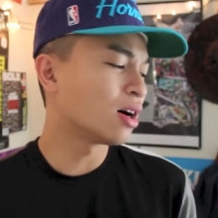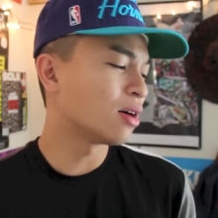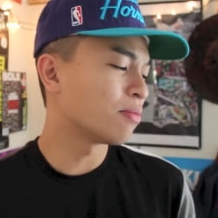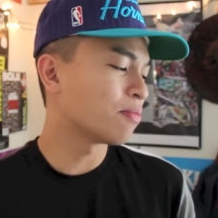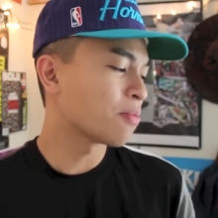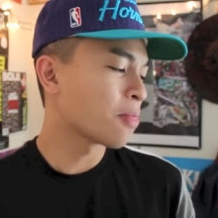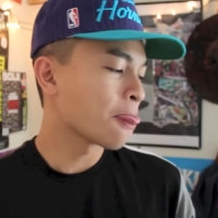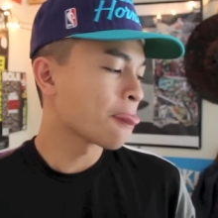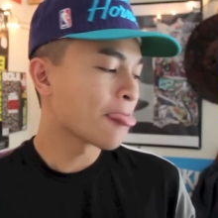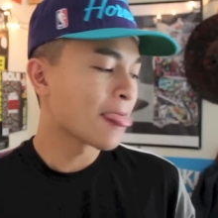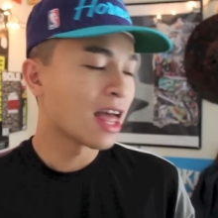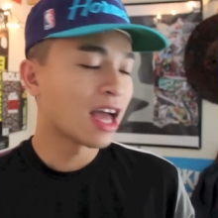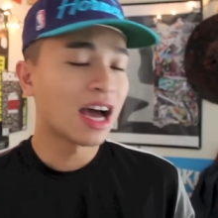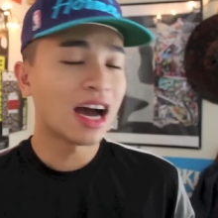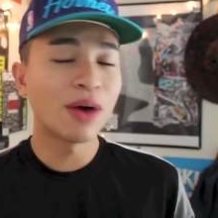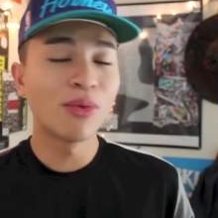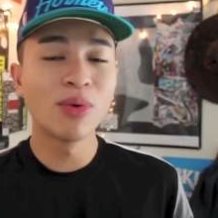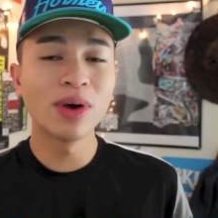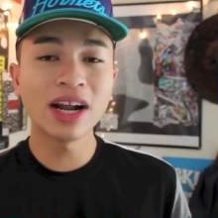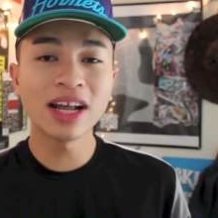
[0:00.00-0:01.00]
Um,
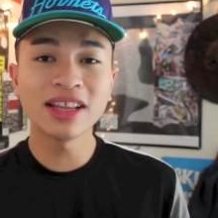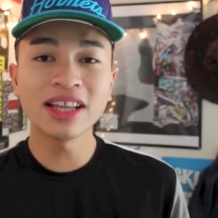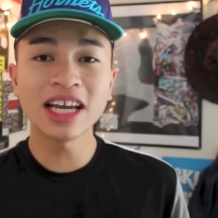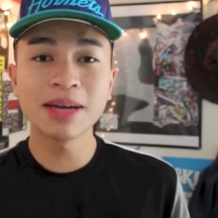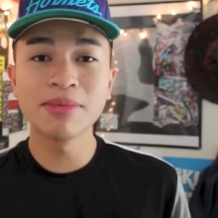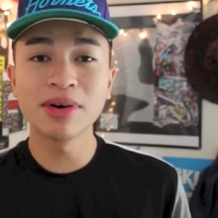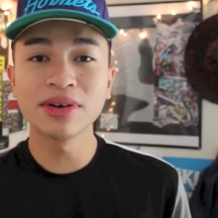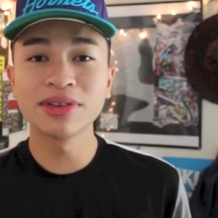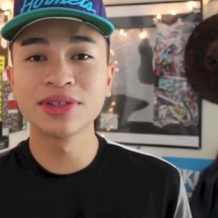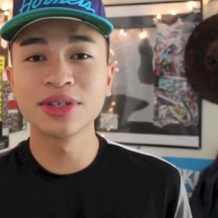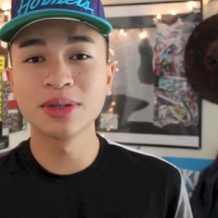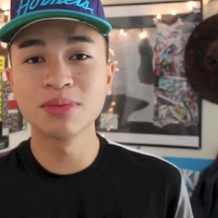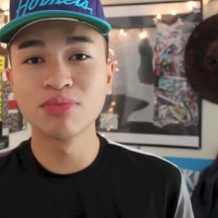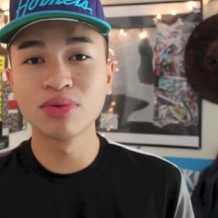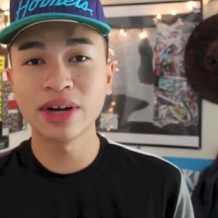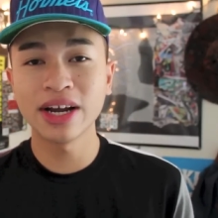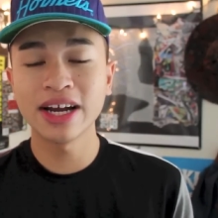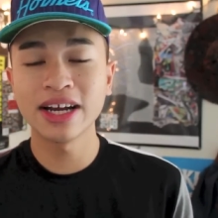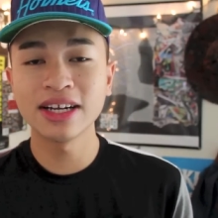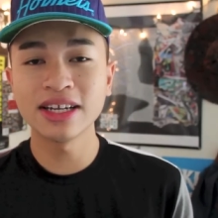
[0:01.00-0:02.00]
what I like about their
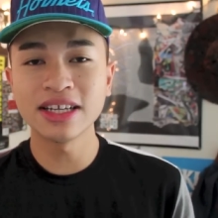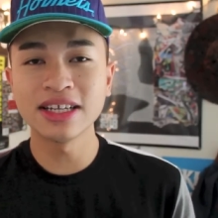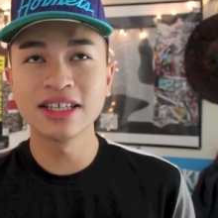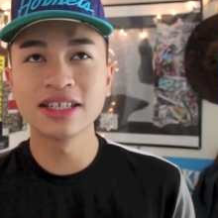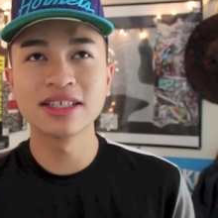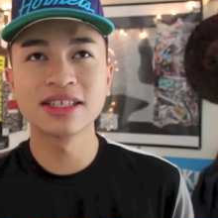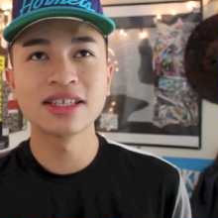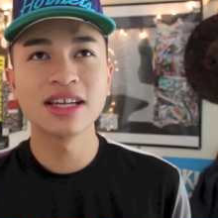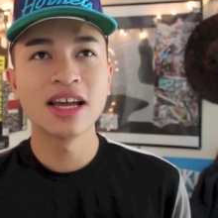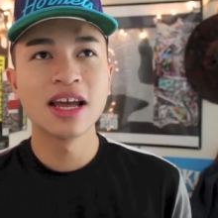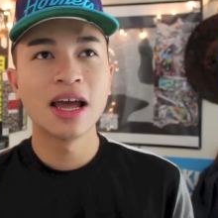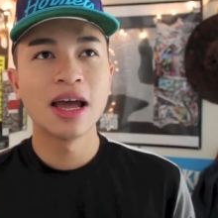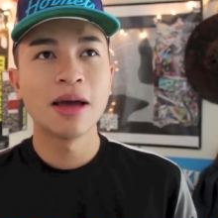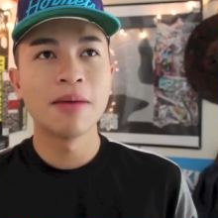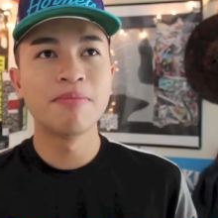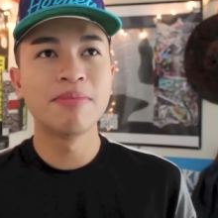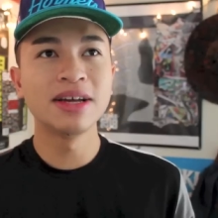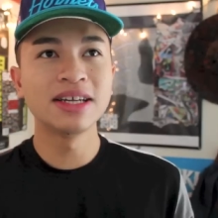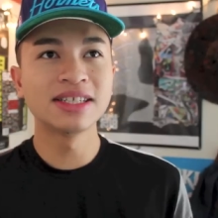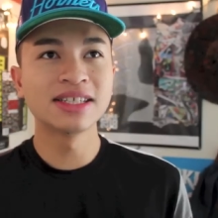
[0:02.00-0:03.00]
brand is
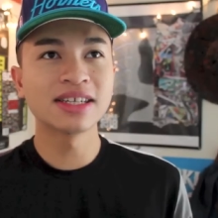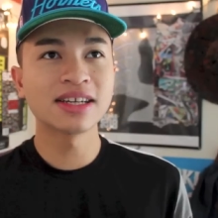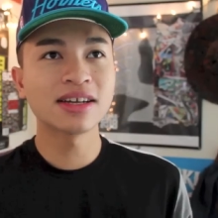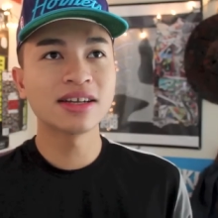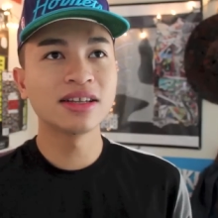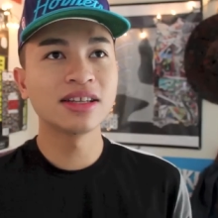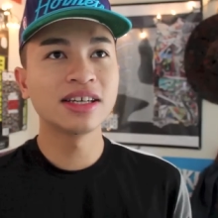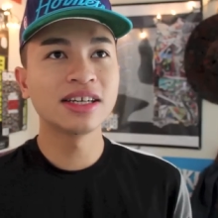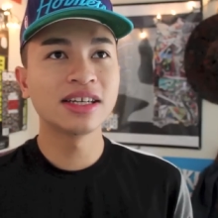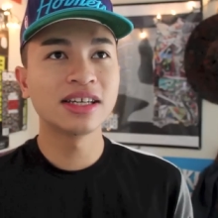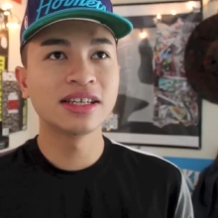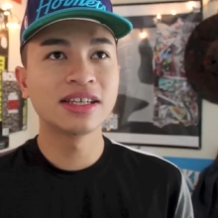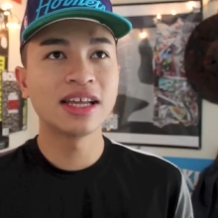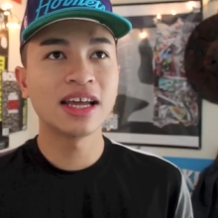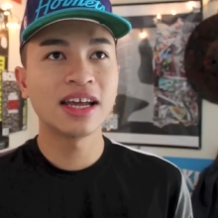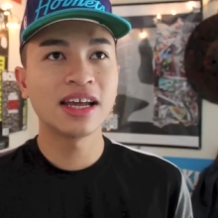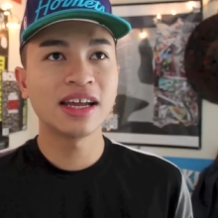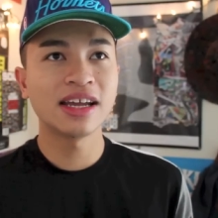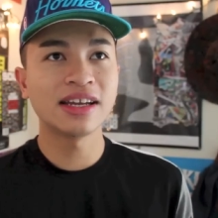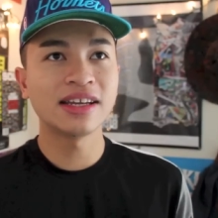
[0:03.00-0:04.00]
basically
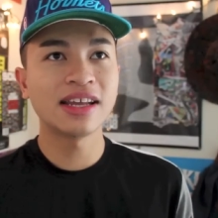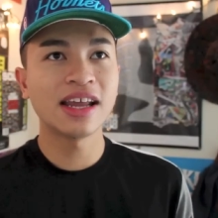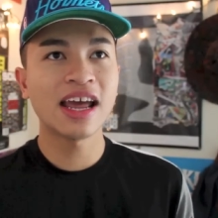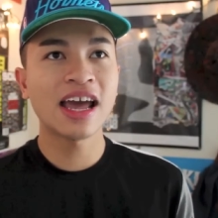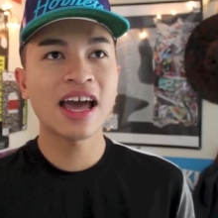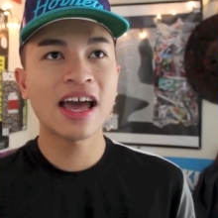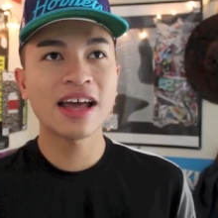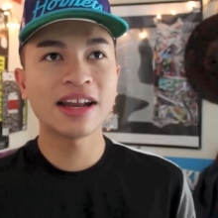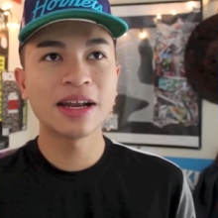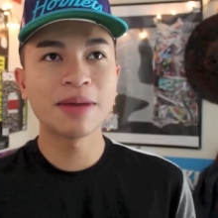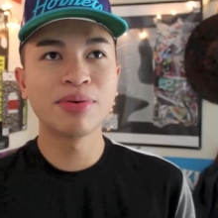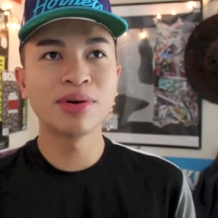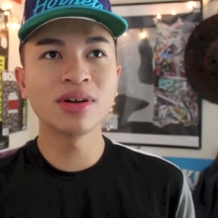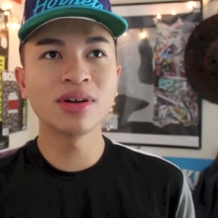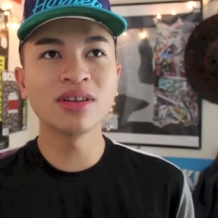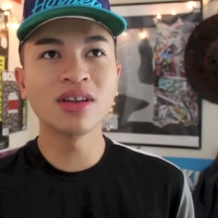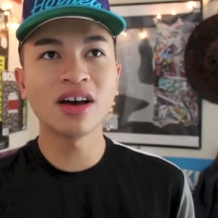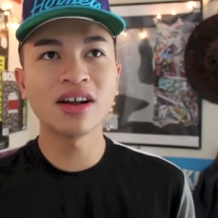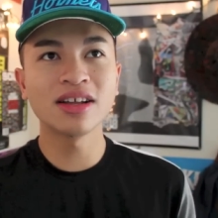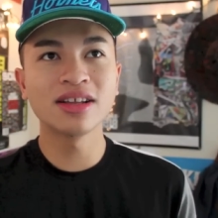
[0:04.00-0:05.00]
they they they put
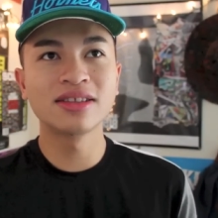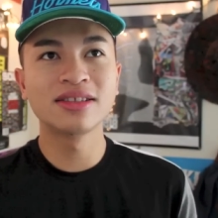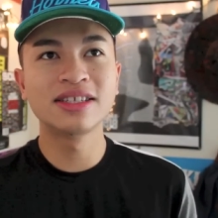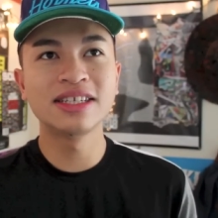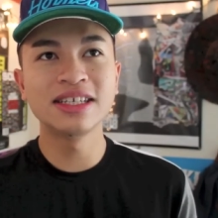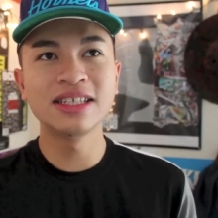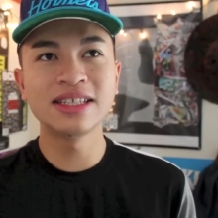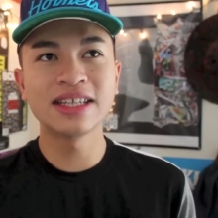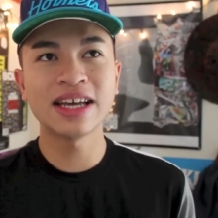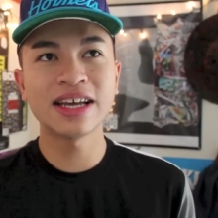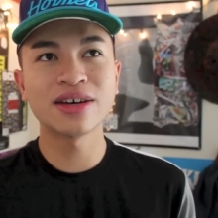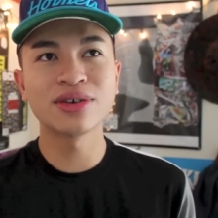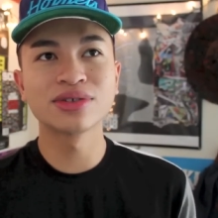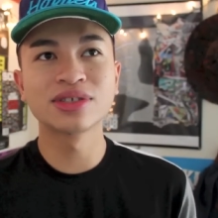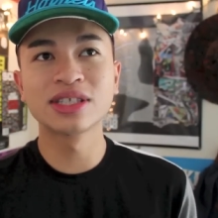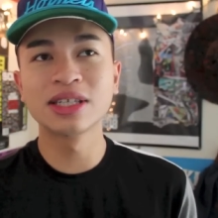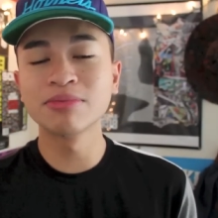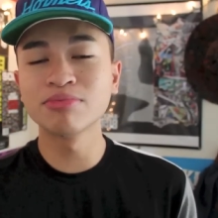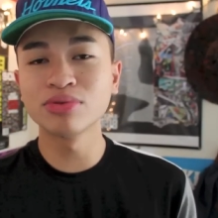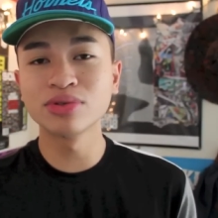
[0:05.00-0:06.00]
a lot of
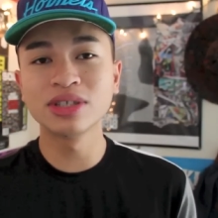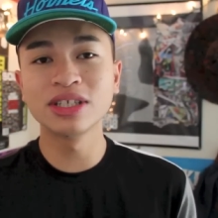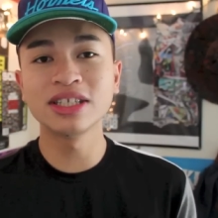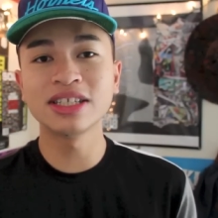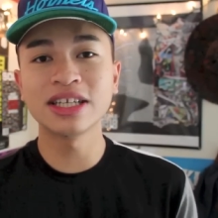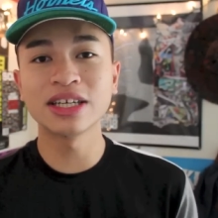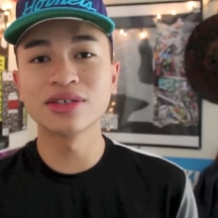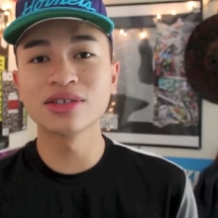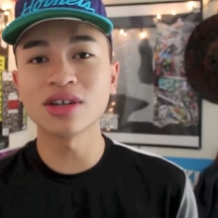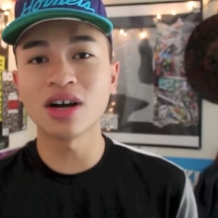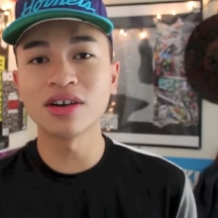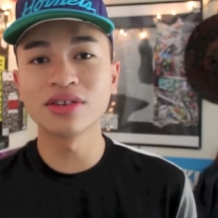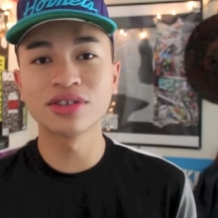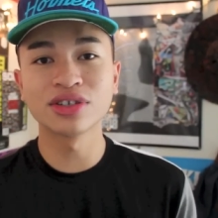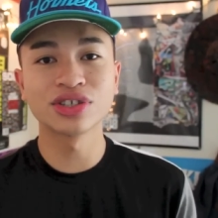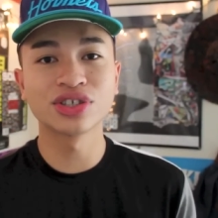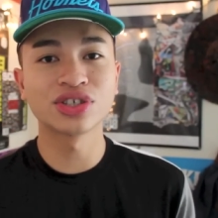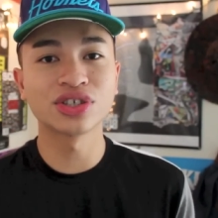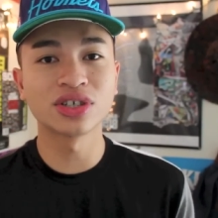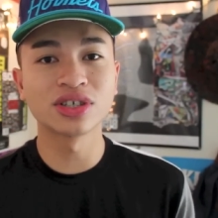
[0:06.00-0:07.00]
details simple details on
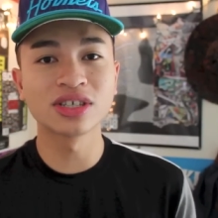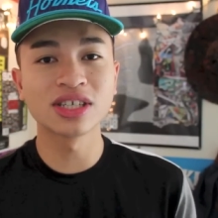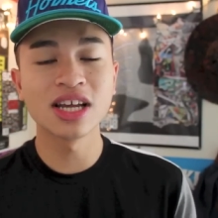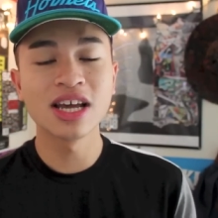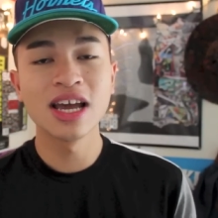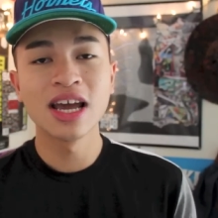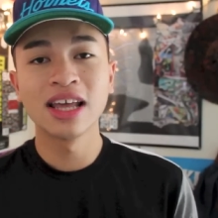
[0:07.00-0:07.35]
their shirts